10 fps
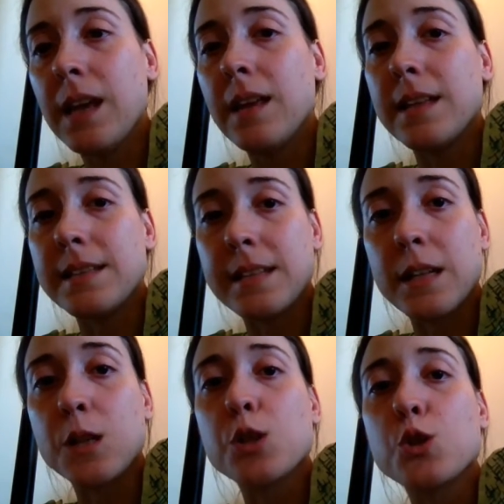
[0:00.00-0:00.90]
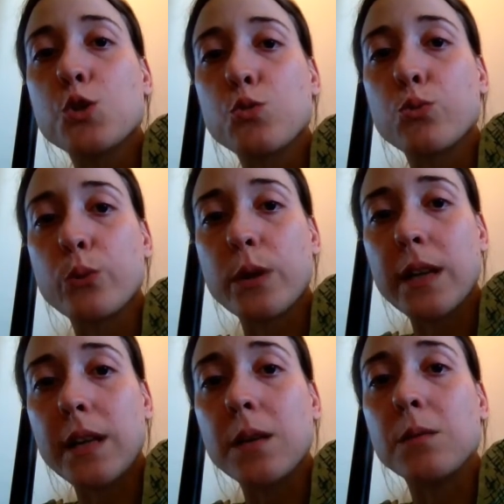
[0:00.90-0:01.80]
It's an
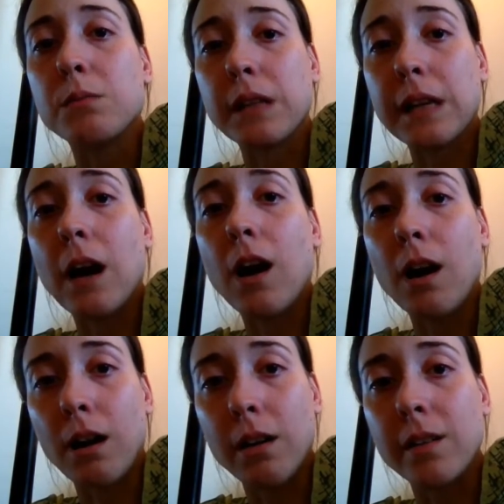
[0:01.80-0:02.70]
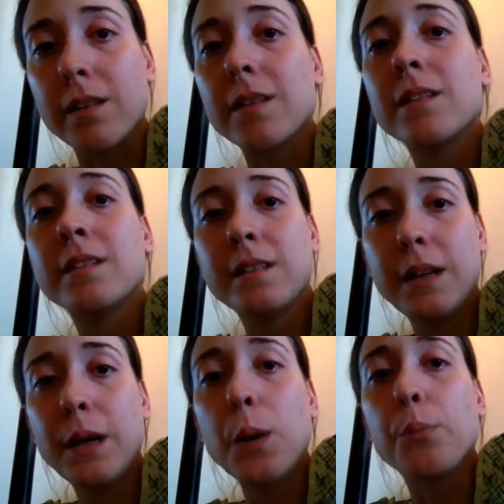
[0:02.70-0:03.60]
extremely hard
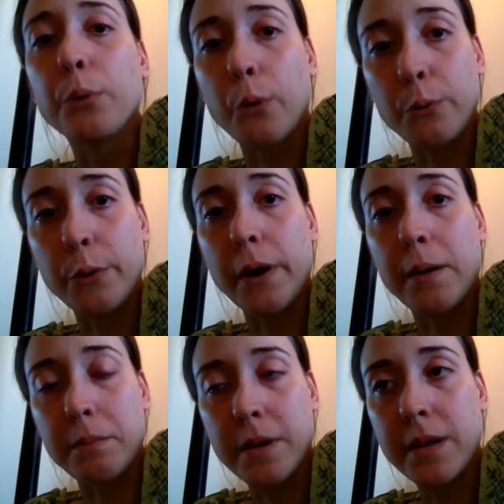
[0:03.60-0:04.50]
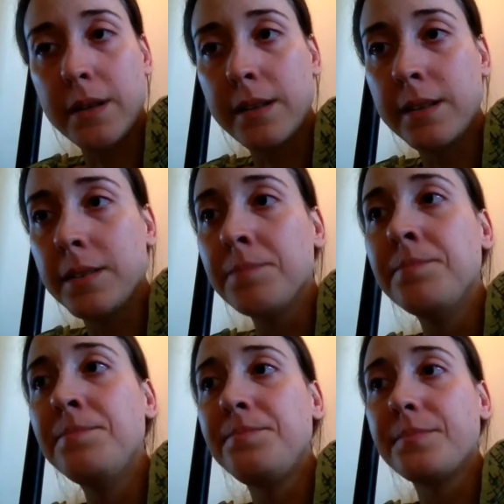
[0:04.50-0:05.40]
program.
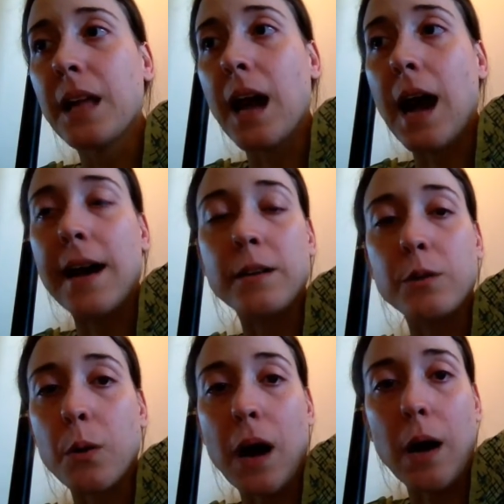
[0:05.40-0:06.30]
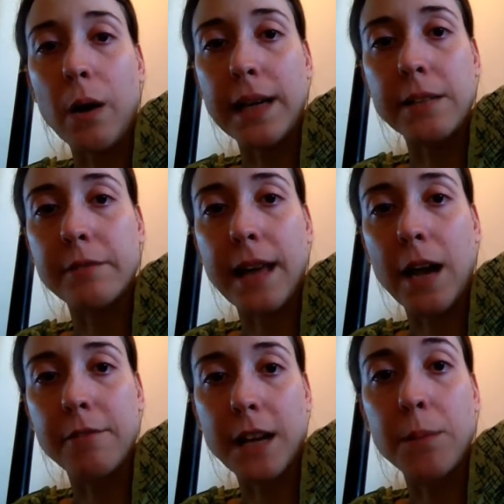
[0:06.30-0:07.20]
I don't know how I even
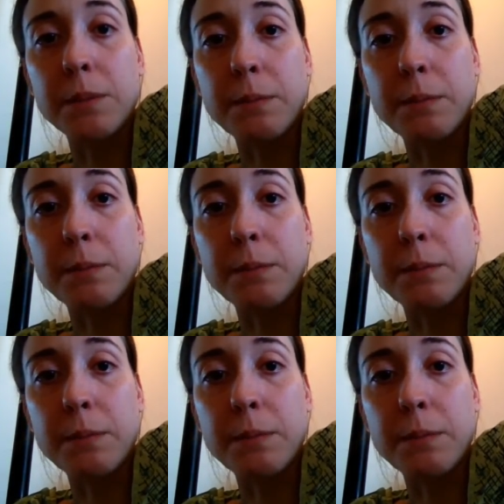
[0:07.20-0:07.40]
have time to